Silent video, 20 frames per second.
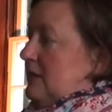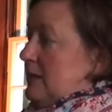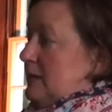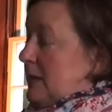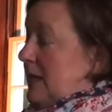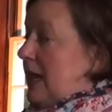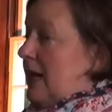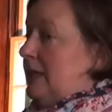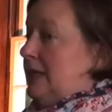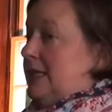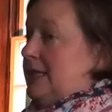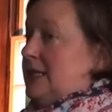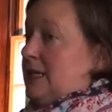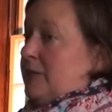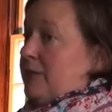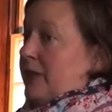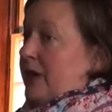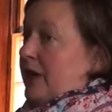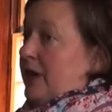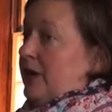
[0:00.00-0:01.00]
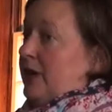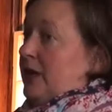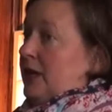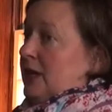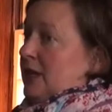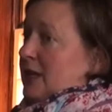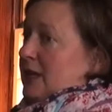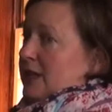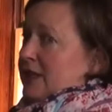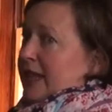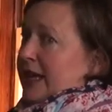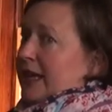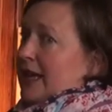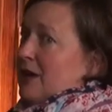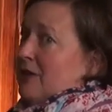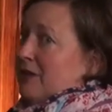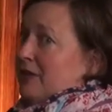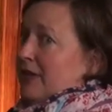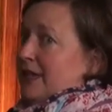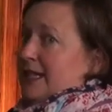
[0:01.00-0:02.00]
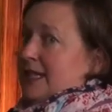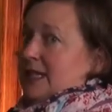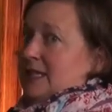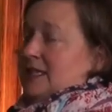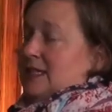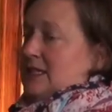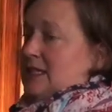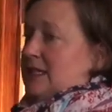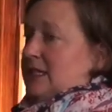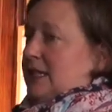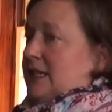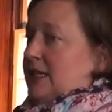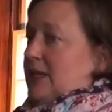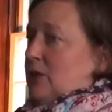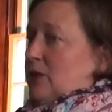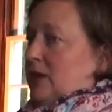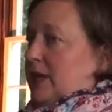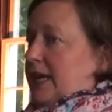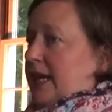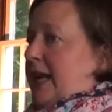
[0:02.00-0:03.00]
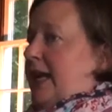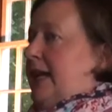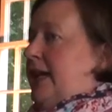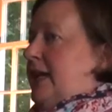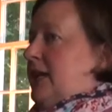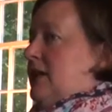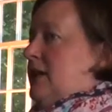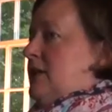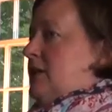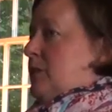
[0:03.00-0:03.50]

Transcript: some colleagues up there. They got funding to study organic